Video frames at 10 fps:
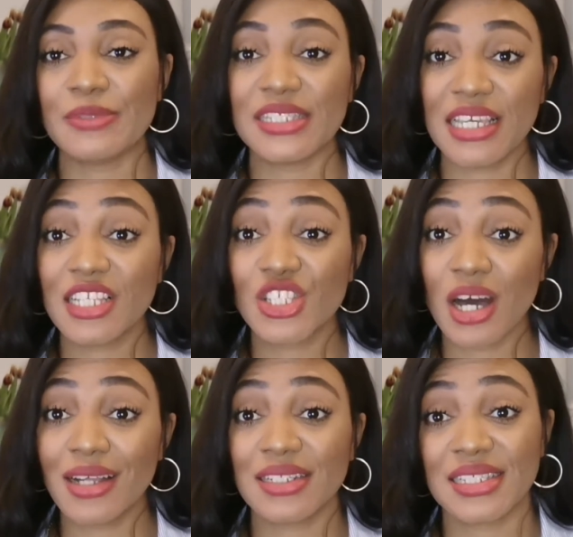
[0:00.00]
seek
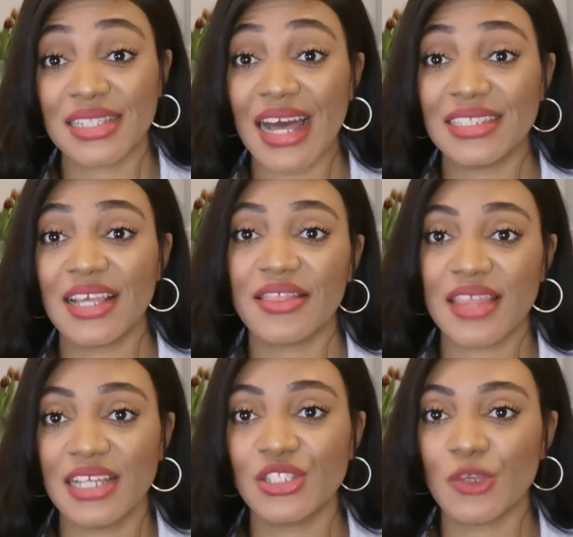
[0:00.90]
to understand
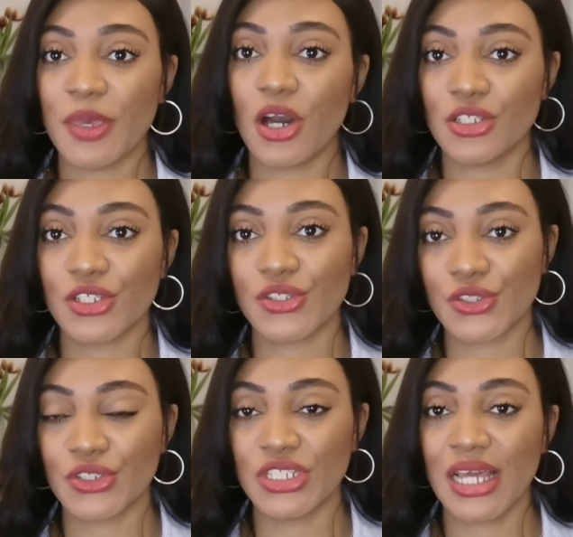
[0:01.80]
then to be
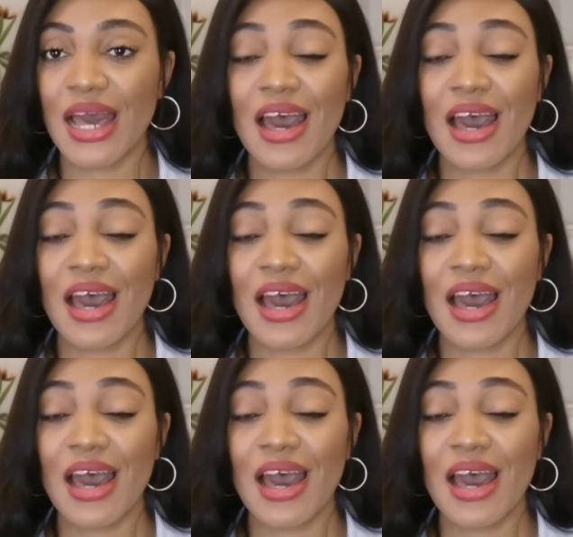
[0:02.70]
understood.